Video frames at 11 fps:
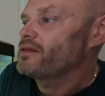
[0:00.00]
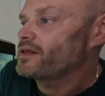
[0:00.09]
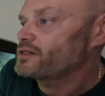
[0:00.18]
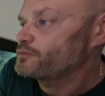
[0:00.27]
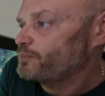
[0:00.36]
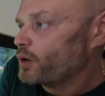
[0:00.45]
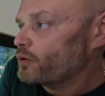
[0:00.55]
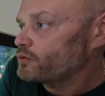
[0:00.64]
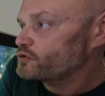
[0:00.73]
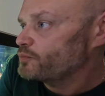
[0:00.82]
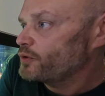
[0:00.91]
there's
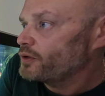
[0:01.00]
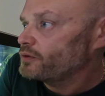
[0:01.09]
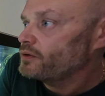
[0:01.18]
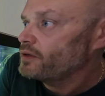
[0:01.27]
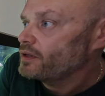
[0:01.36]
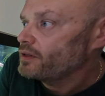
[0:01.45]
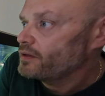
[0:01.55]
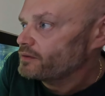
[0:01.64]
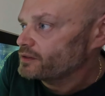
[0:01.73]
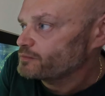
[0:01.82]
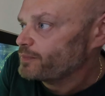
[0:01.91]
Bozeman,
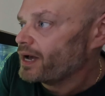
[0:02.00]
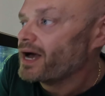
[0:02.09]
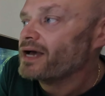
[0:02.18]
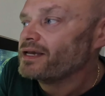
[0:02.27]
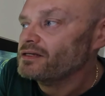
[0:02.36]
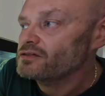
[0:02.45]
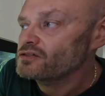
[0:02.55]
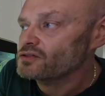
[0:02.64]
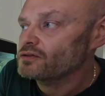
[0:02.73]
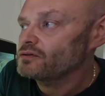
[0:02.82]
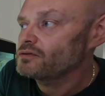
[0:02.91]
there's
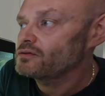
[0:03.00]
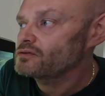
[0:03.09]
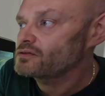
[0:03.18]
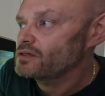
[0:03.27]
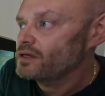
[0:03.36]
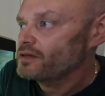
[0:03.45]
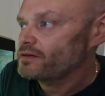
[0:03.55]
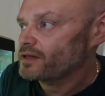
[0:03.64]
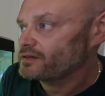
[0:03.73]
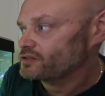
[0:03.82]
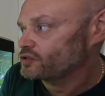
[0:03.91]
Parkinson's,
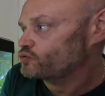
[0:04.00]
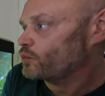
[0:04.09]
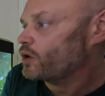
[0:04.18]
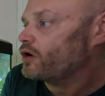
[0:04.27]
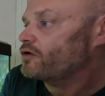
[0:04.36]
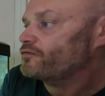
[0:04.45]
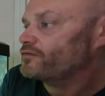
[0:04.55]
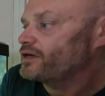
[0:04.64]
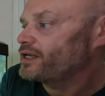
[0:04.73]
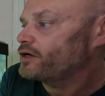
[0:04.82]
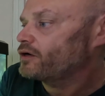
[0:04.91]
there's a dwarf
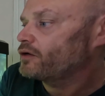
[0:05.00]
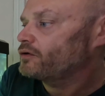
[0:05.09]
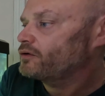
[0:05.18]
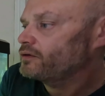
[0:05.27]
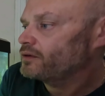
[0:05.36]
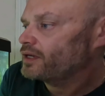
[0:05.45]
neon,